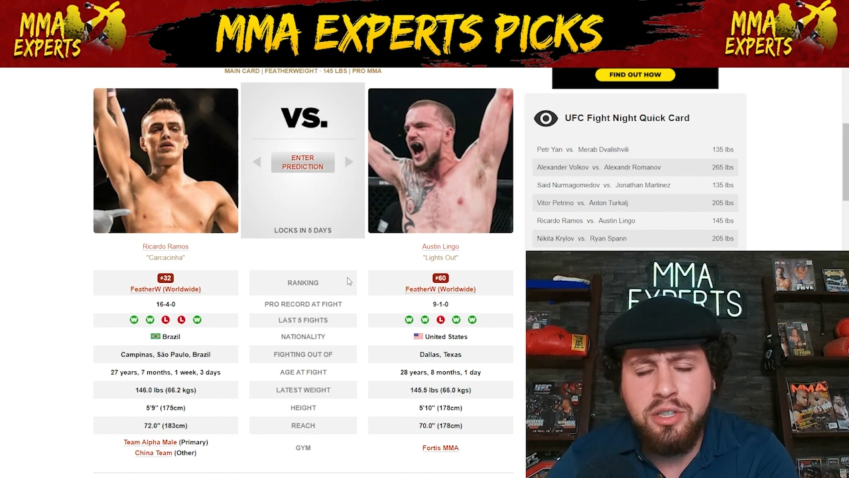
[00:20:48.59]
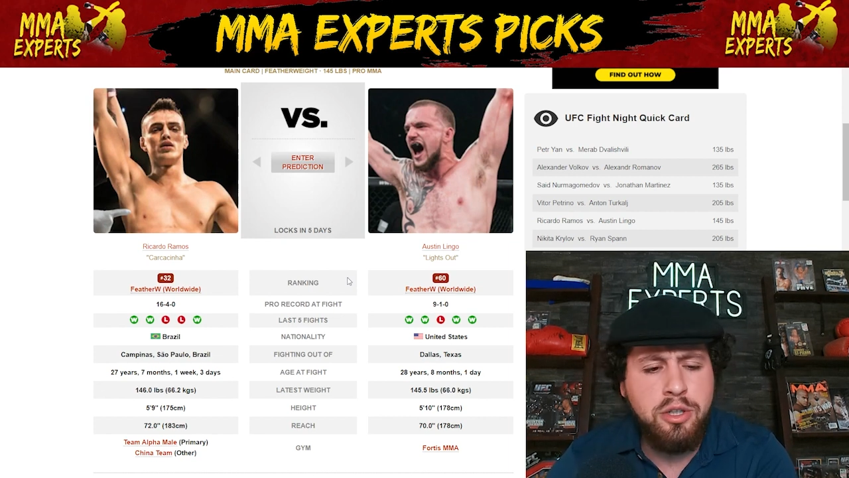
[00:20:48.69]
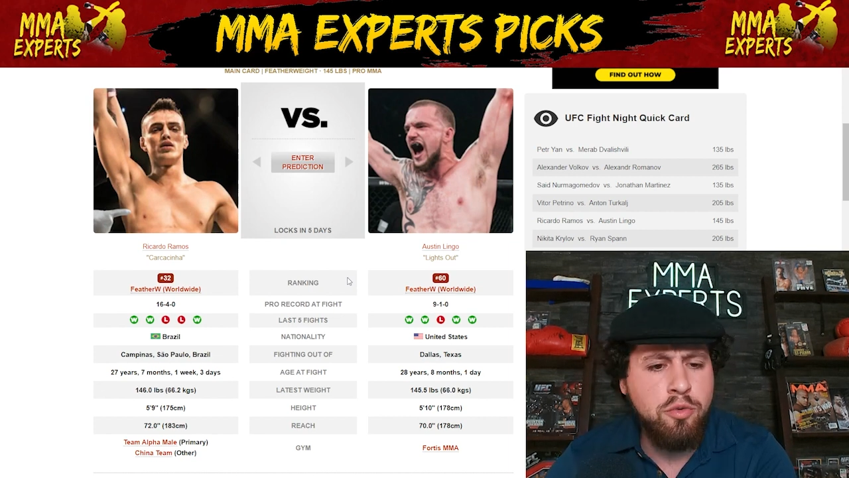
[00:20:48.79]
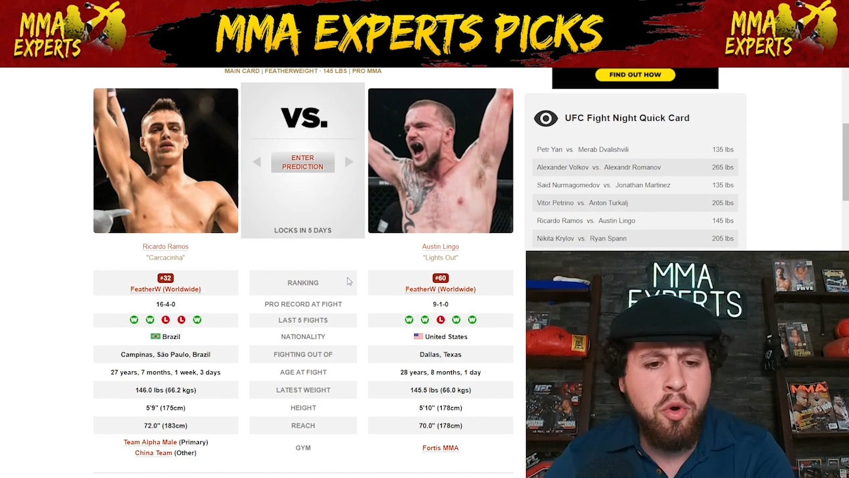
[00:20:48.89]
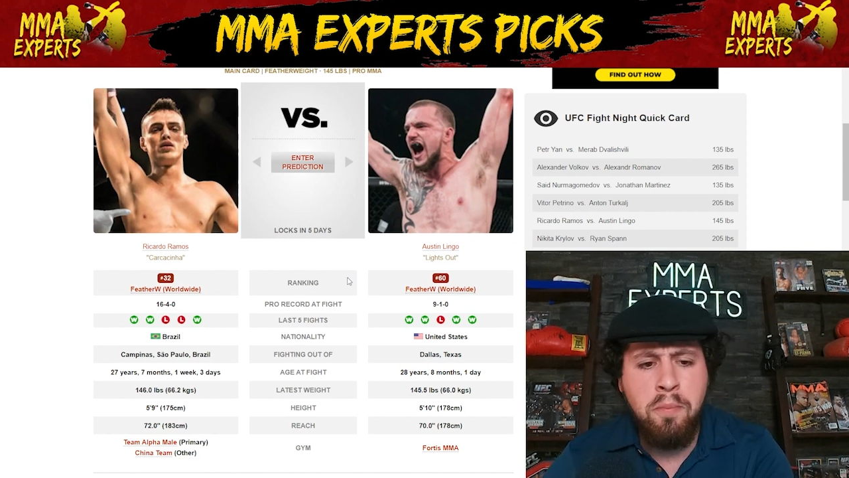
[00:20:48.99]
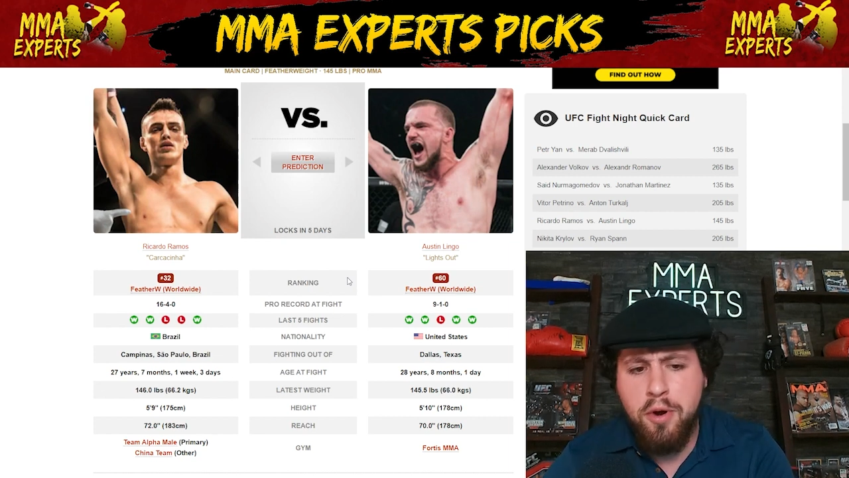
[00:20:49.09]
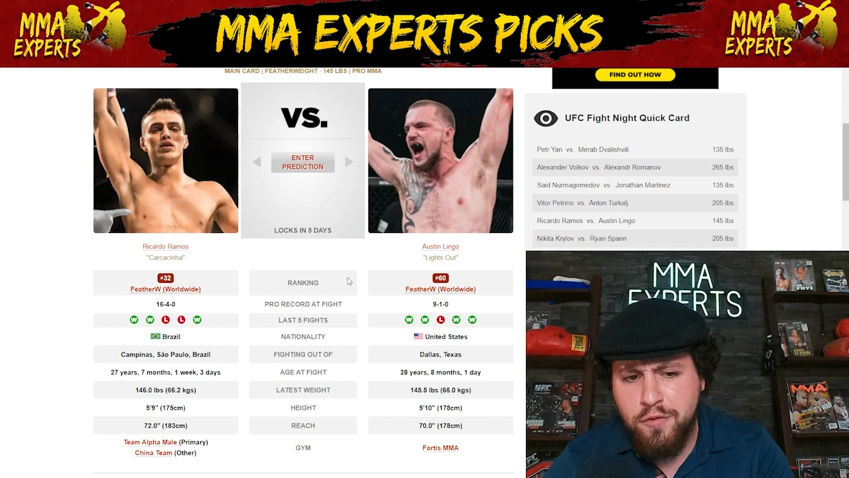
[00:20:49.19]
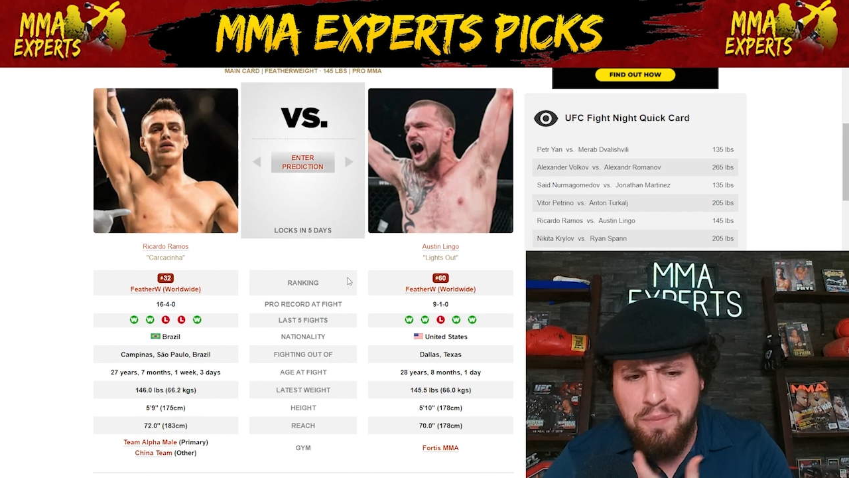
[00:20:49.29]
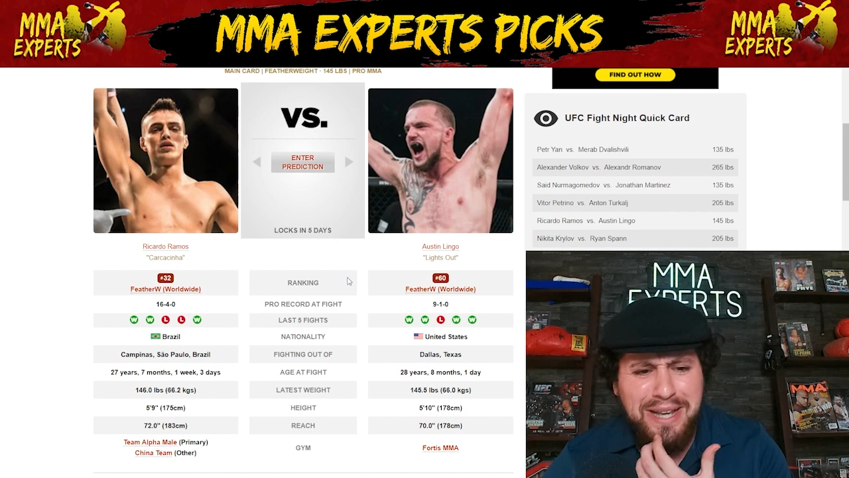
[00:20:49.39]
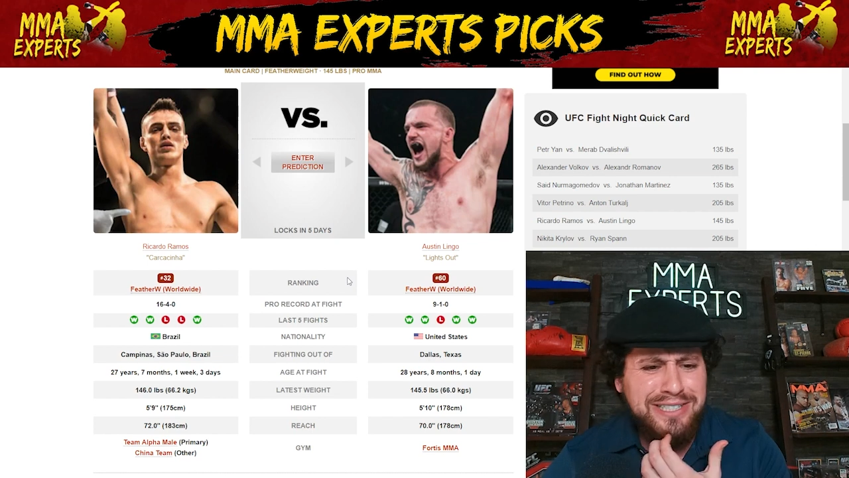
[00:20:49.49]
Lerone Murphy
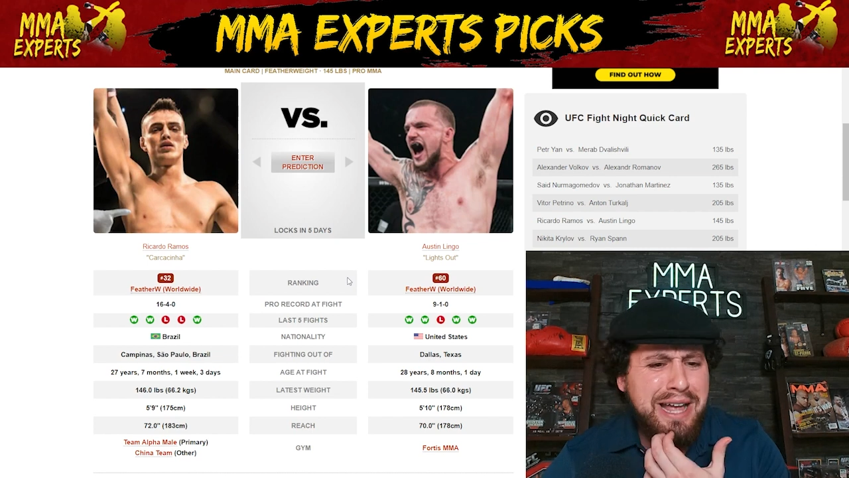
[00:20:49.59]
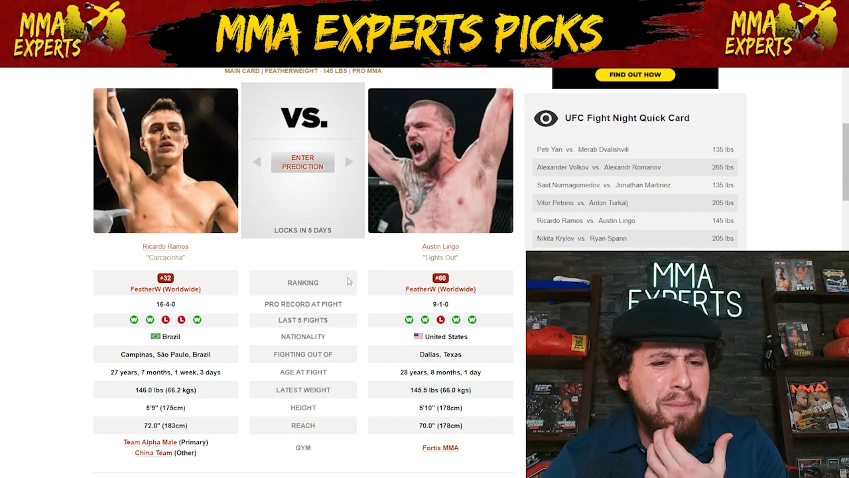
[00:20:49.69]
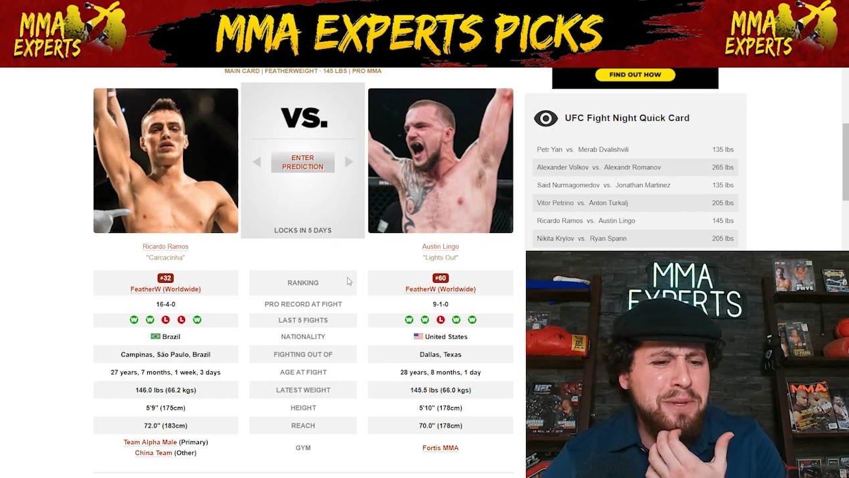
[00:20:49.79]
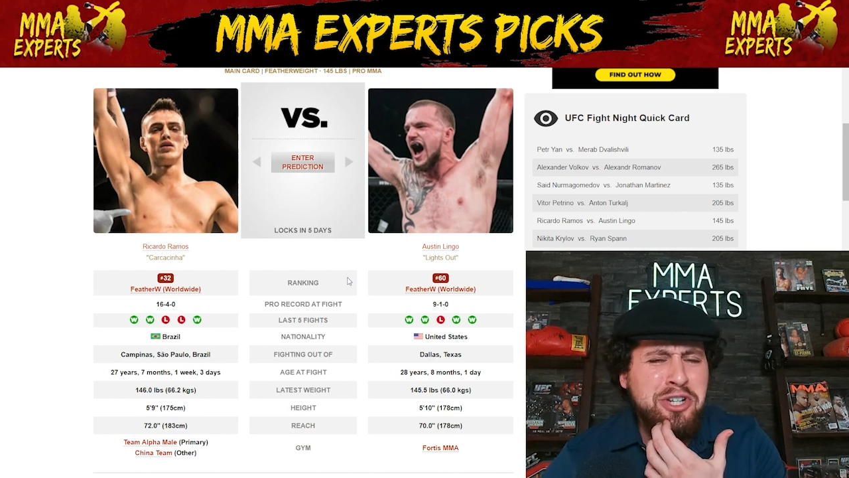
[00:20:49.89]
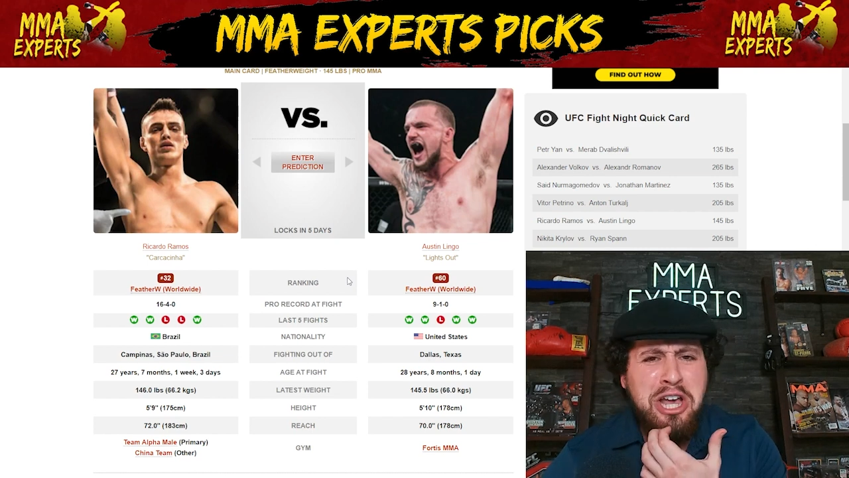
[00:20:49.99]
by stoppage.